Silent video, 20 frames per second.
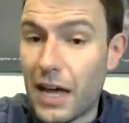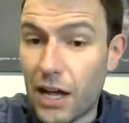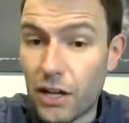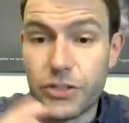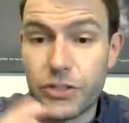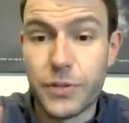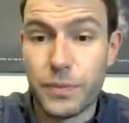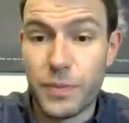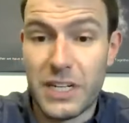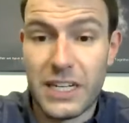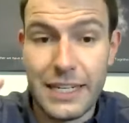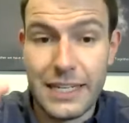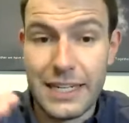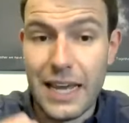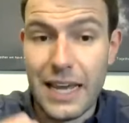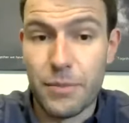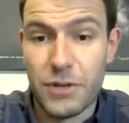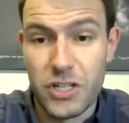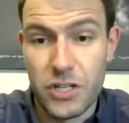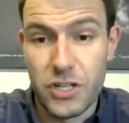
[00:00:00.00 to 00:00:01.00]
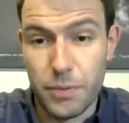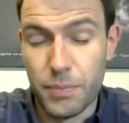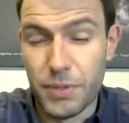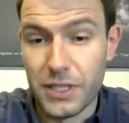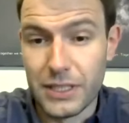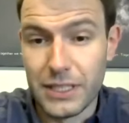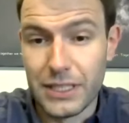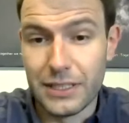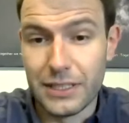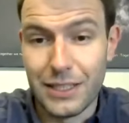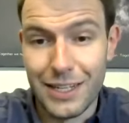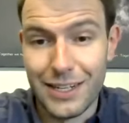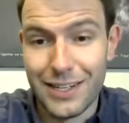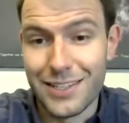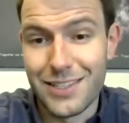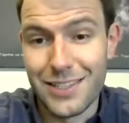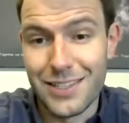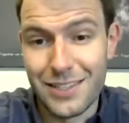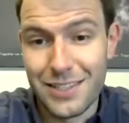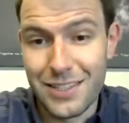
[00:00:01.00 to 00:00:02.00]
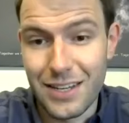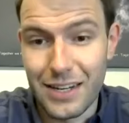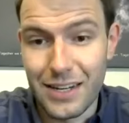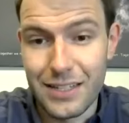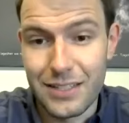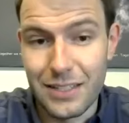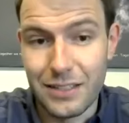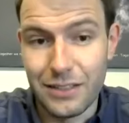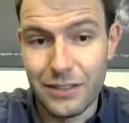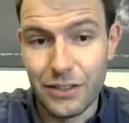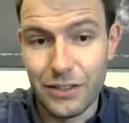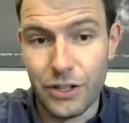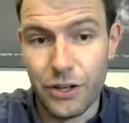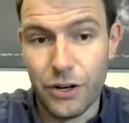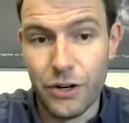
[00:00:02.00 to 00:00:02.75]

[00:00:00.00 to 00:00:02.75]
ultimately damage the building in its entirety.